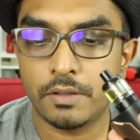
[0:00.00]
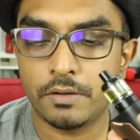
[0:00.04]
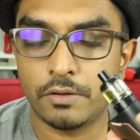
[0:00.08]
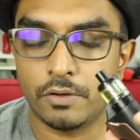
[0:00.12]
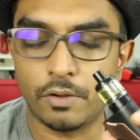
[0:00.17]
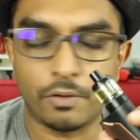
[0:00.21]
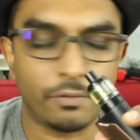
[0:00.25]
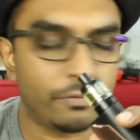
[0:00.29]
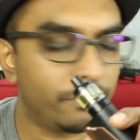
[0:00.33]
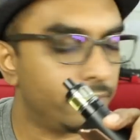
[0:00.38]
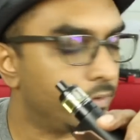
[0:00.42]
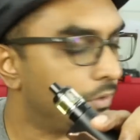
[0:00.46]

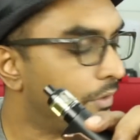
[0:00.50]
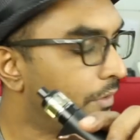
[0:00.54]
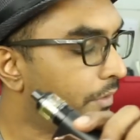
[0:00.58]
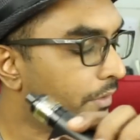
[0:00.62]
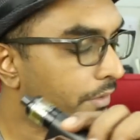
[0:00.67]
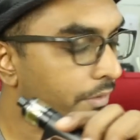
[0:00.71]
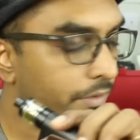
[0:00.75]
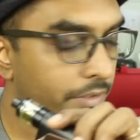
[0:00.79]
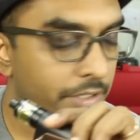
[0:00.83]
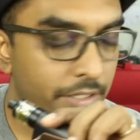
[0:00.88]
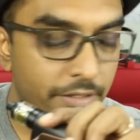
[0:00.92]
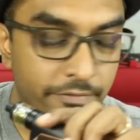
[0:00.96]

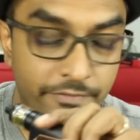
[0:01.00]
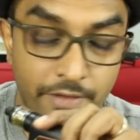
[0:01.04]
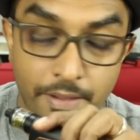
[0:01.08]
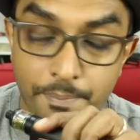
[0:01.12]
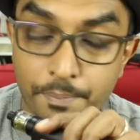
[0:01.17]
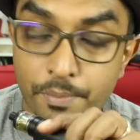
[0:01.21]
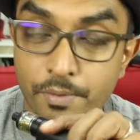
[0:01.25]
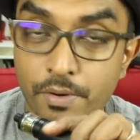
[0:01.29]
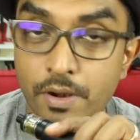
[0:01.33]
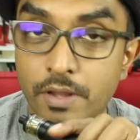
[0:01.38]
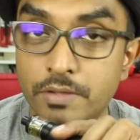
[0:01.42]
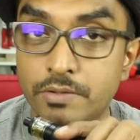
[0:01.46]
The
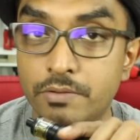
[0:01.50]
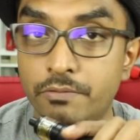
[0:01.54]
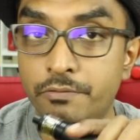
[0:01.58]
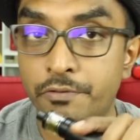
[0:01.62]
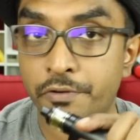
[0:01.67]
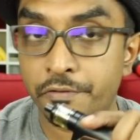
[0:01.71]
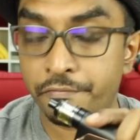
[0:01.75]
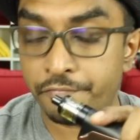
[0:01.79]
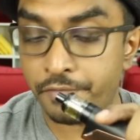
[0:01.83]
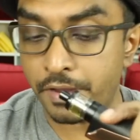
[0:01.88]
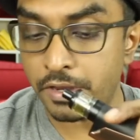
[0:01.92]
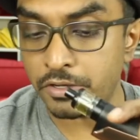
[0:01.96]
Vaporesso
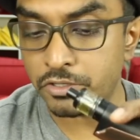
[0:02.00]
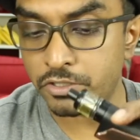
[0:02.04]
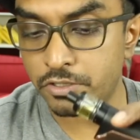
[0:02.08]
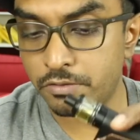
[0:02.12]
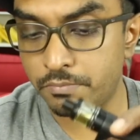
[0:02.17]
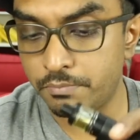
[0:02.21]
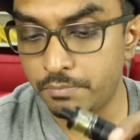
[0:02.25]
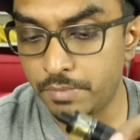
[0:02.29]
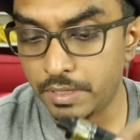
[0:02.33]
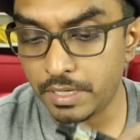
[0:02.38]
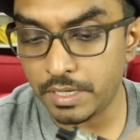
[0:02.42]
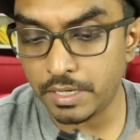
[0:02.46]
Revenger
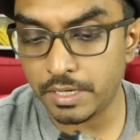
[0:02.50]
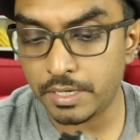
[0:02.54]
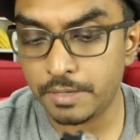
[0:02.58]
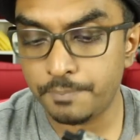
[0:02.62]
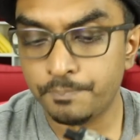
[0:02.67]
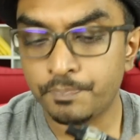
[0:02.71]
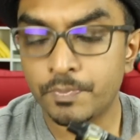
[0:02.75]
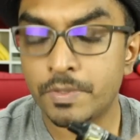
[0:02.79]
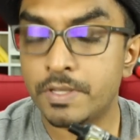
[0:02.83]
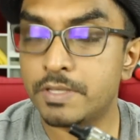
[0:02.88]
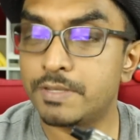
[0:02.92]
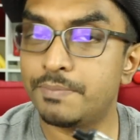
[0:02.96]

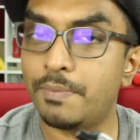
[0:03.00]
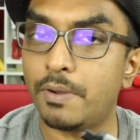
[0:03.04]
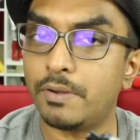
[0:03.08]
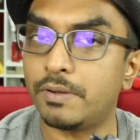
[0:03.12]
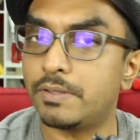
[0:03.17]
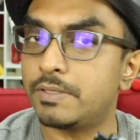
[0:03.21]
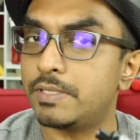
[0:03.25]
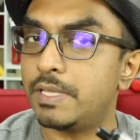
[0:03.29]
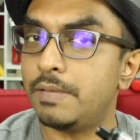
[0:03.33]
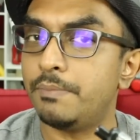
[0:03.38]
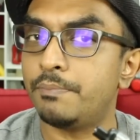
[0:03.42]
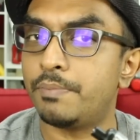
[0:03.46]
Mini is about
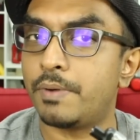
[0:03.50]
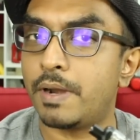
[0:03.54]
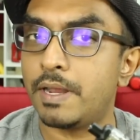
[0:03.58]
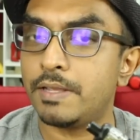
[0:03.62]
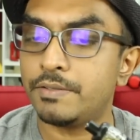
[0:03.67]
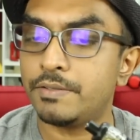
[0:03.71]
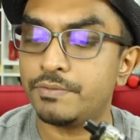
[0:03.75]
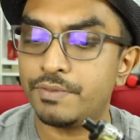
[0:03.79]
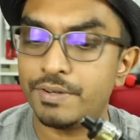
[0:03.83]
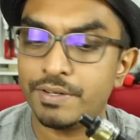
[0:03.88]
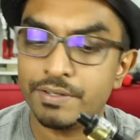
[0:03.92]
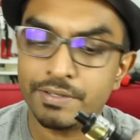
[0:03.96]
the same
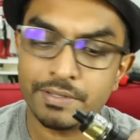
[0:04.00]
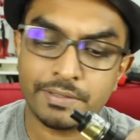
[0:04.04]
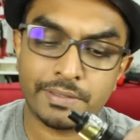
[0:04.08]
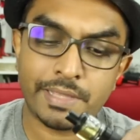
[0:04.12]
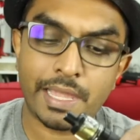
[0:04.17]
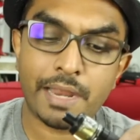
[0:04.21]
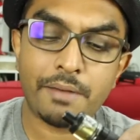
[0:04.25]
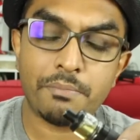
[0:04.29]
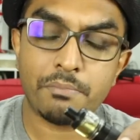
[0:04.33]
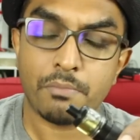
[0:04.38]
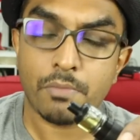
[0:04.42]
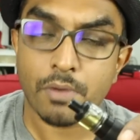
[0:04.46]
price range.
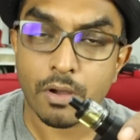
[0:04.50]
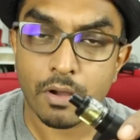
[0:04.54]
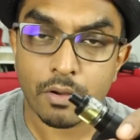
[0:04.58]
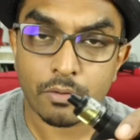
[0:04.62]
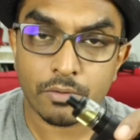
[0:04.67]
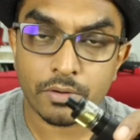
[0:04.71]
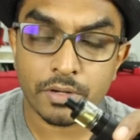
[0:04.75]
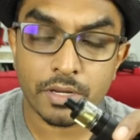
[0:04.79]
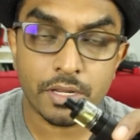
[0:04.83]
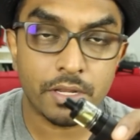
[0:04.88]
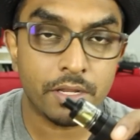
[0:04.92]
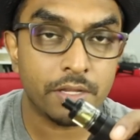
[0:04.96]
That mod
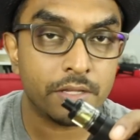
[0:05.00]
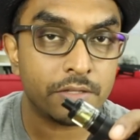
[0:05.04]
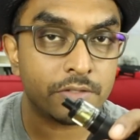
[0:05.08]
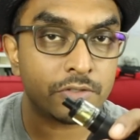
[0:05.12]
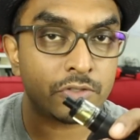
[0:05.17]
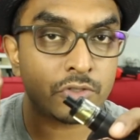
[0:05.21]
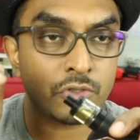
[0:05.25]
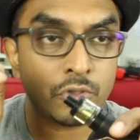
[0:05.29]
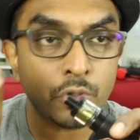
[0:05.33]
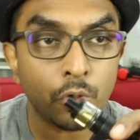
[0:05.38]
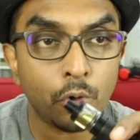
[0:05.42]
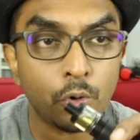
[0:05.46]
is
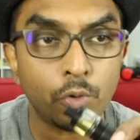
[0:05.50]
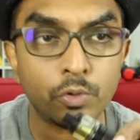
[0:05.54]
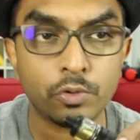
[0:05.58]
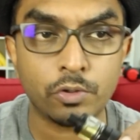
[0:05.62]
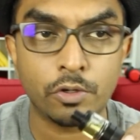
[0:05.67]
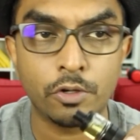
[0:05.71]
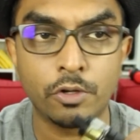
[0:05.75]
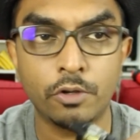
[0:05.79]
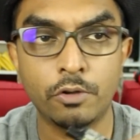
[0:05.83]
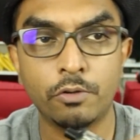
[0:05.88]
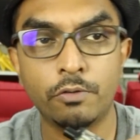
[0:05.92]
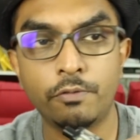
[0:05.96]
choked
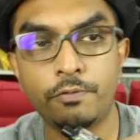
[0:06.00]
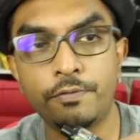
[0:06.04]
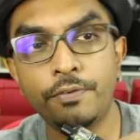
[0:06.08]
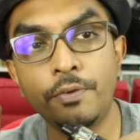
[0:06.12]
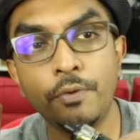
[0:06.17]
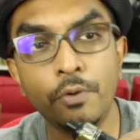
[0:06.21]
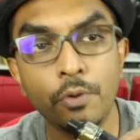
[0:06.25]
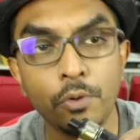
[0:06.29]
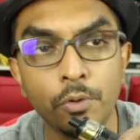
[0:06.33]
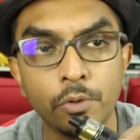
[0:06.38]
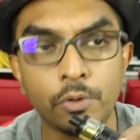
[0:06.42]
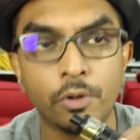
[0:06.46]

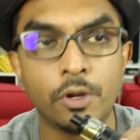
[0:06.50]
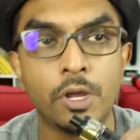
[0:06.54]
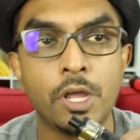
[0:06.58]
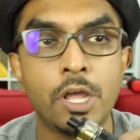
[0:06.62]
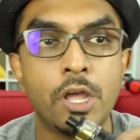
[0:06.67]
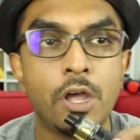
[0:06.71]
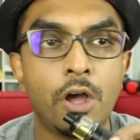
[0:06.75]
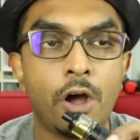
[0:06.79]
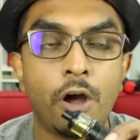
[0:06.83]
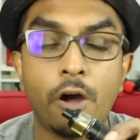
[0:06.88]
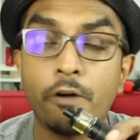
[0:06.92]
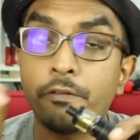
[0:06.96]
full
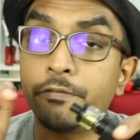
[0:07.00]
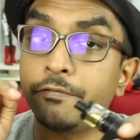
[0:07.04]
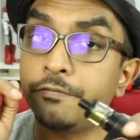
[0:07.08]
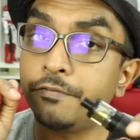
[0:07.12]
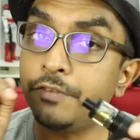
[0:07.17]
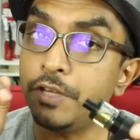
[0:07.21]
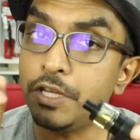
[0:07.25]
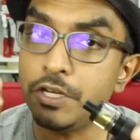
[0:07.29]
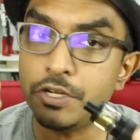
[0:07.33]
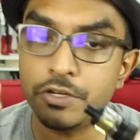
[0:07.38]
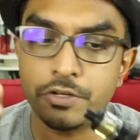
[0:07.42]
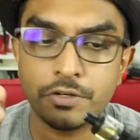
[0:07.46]
of
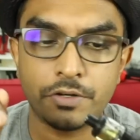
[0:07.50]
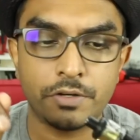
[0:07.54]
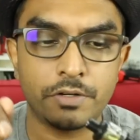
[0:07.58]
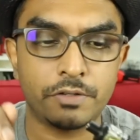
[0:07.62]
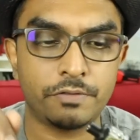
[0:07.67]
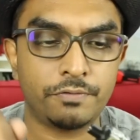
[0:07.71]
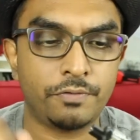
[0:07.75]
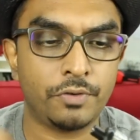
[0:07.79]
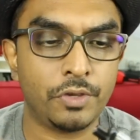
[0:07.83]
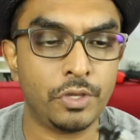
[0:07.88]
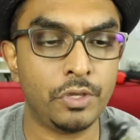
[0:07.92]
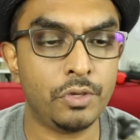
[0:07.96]
features
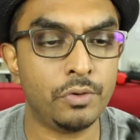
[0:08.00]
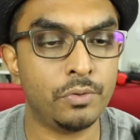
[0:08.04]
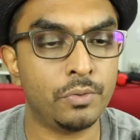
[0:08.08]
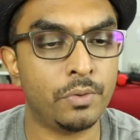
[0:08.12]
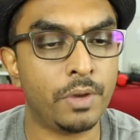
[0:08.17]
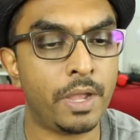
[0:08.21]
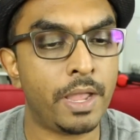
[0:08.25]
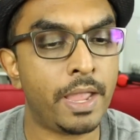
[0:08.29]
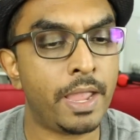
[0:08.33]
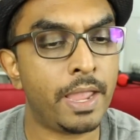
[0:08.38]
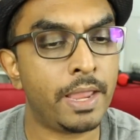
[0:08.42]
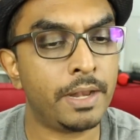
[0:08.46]
for you,
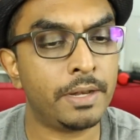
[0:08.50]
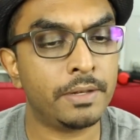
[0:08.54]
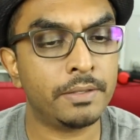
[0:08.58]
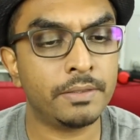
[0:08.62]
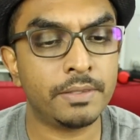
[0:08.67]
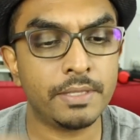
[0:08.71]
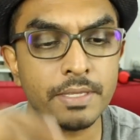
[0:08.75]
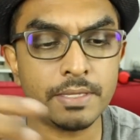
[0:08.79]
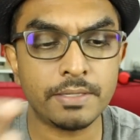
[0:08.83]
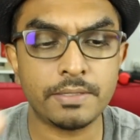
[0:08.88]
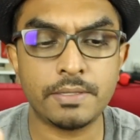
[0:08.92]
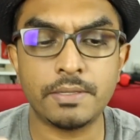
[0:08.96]
and
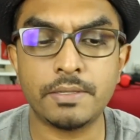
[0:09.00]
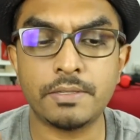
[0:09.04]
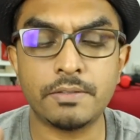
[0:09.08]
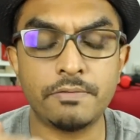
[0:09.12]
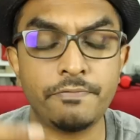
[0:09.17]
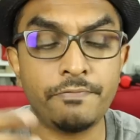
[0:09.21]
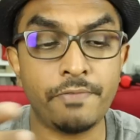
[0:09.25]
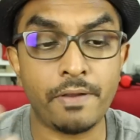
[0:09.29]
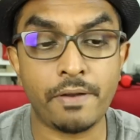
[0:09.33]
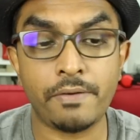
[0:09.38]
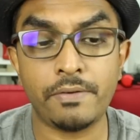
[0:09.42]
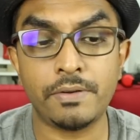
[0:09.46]
this is
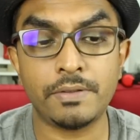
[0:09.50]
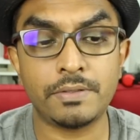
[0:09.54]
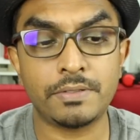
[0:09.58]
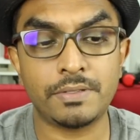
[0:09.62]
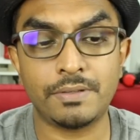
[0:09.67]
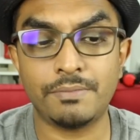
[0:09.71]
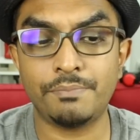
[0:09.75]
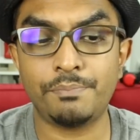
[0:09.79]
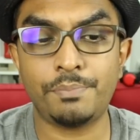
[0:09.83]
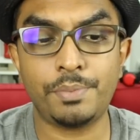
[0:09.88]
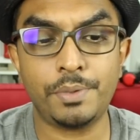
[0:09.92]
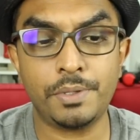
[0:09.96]
very
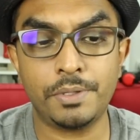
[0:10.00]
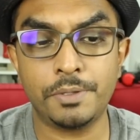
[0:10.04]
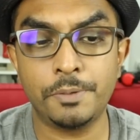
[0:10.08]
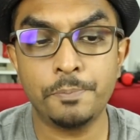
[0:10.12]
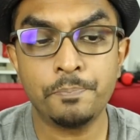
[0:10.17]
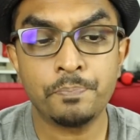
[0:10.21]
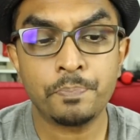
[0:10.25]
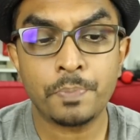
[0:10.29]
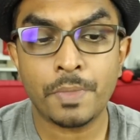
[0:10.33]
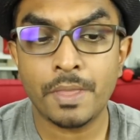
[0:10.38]
simple.